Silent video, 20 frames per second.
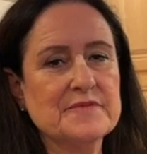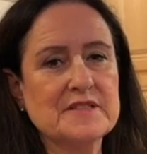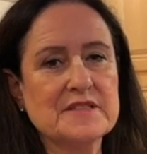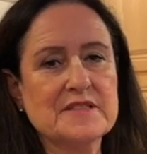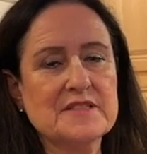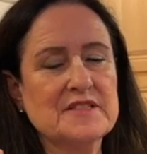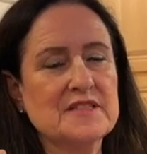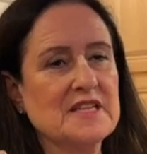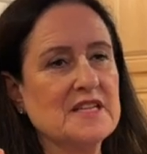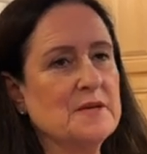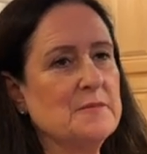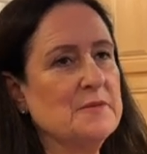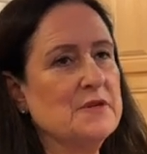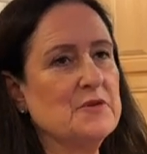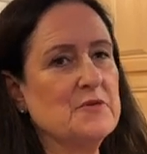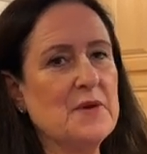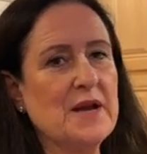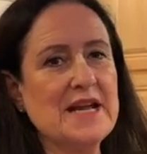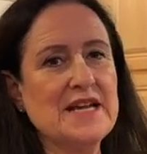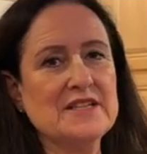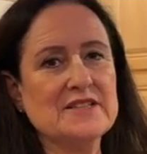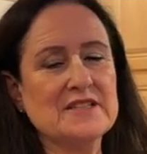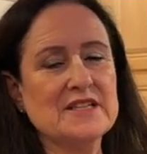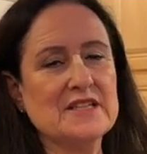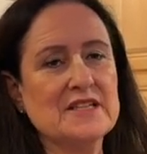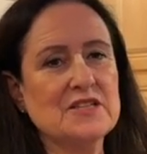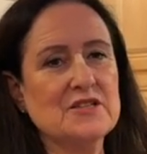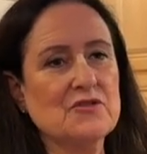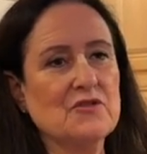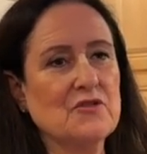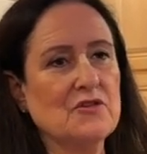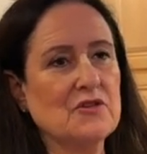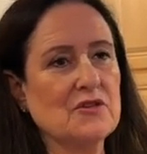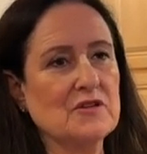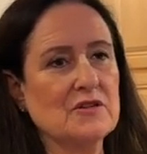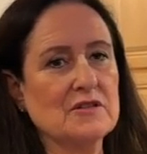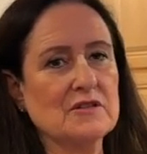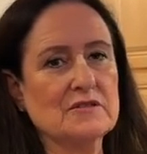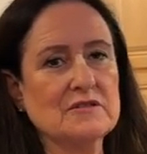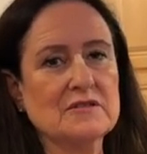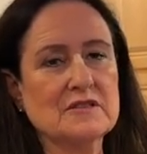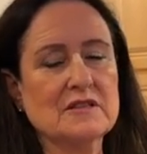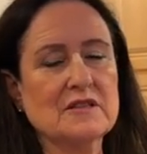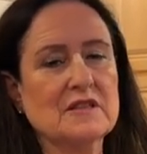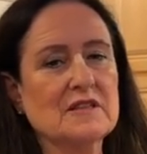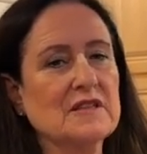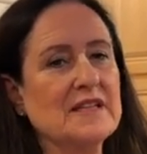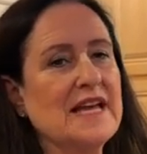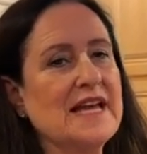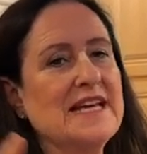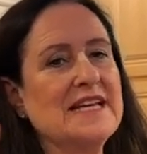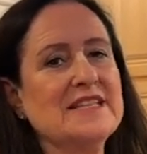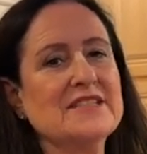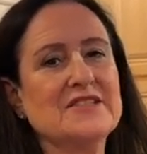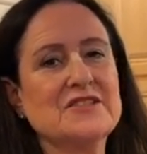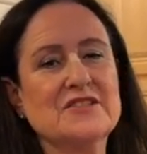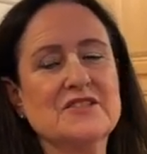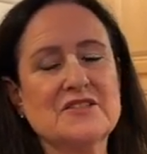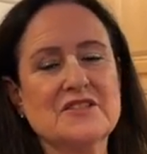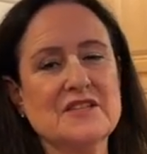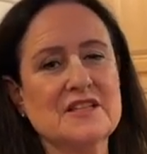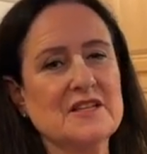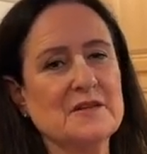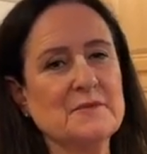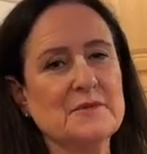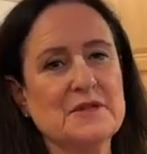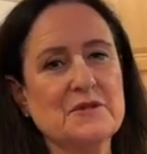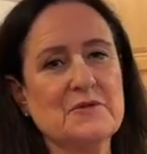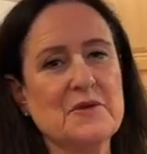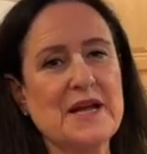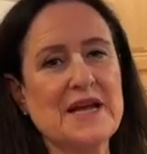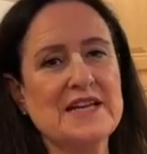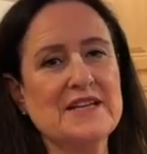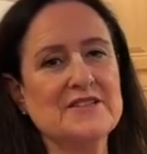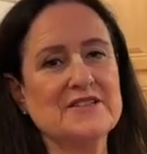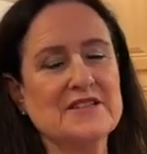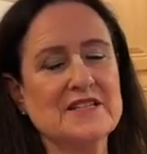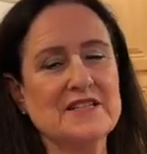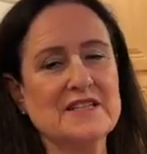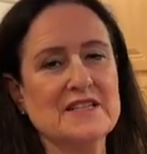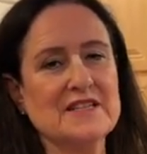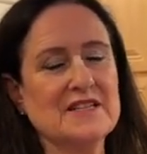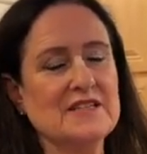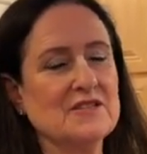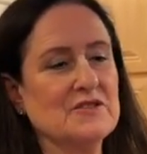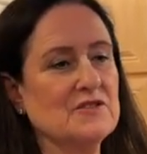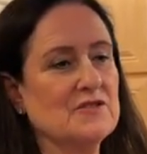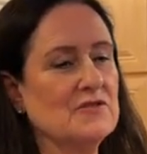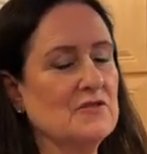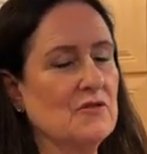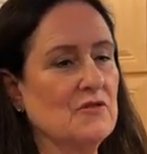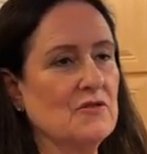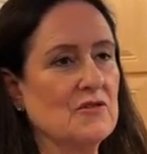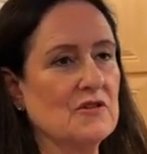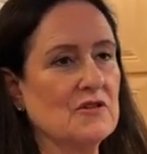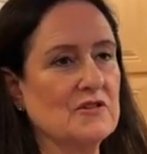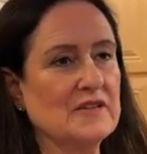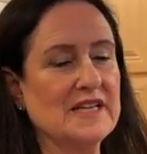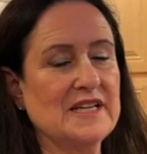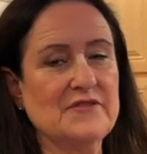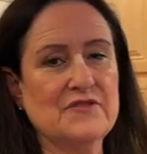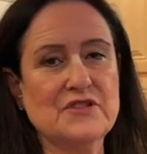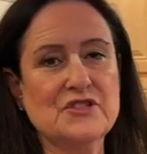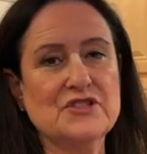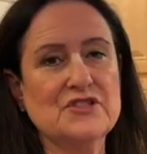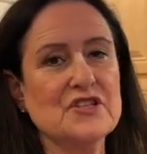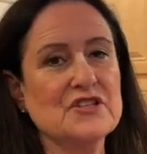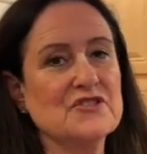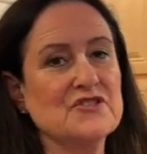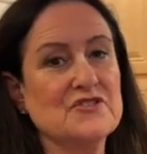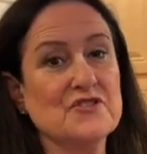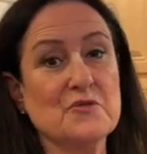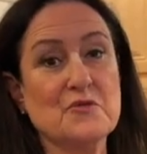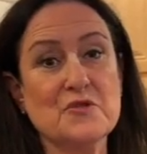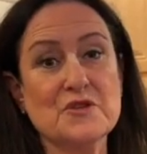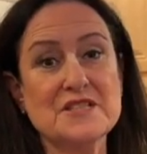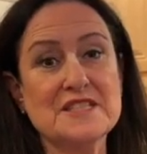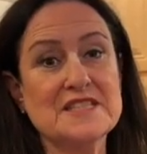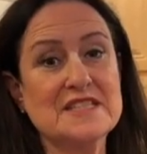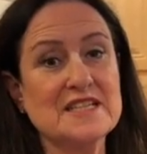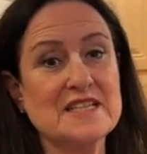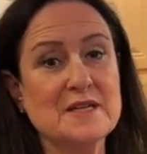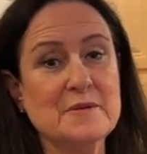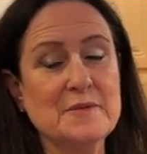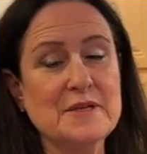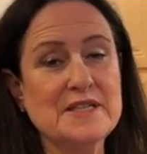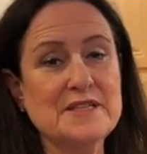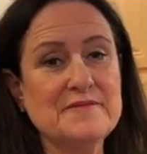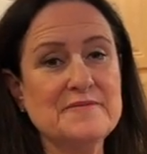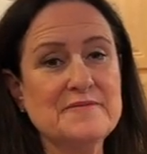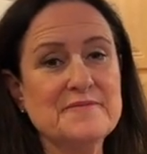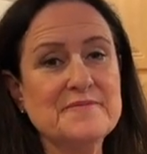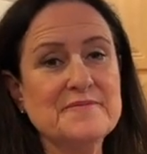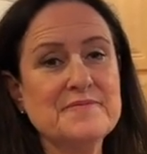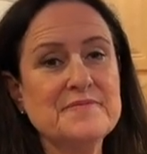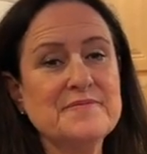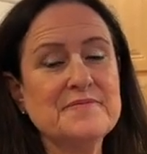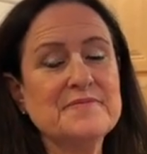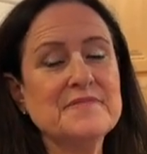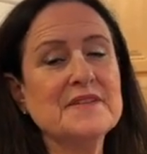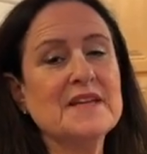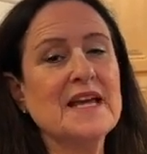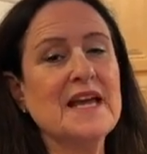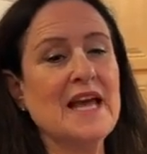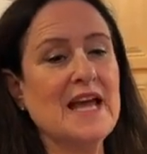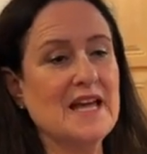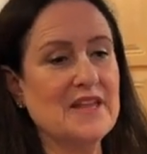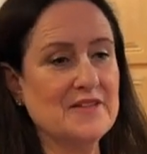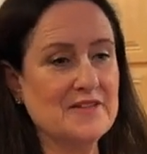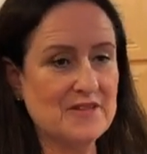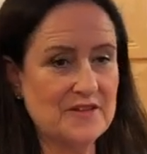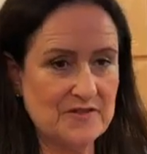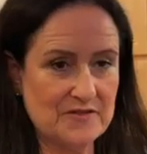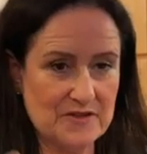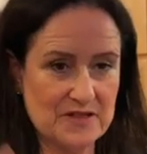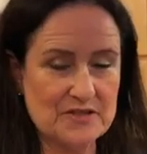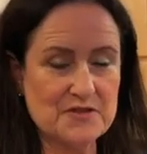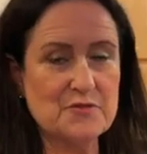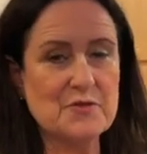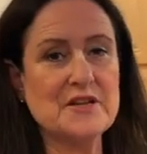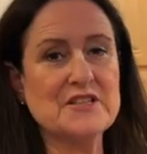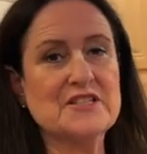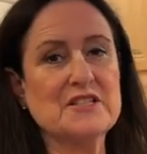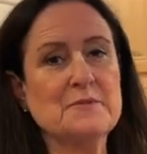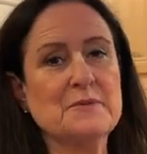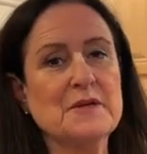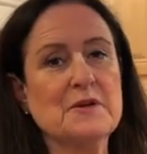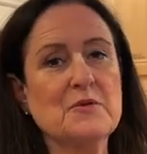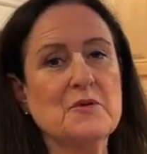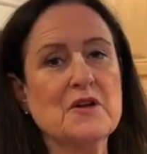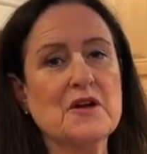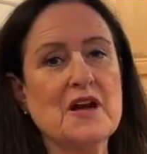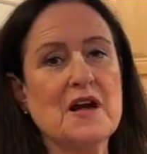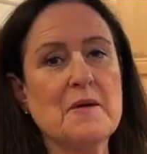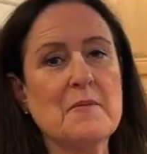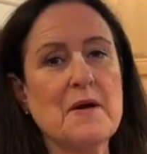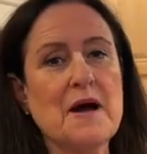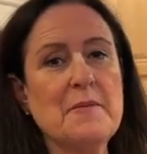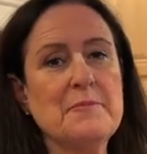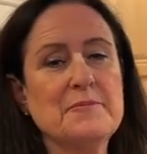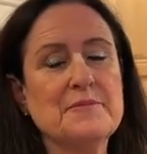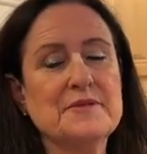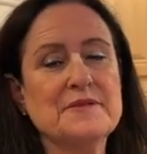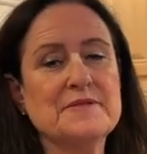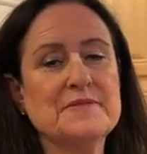cinnamon raisin or glazed cinnamon raisin or even just the word cinnamon, and this recipe will come up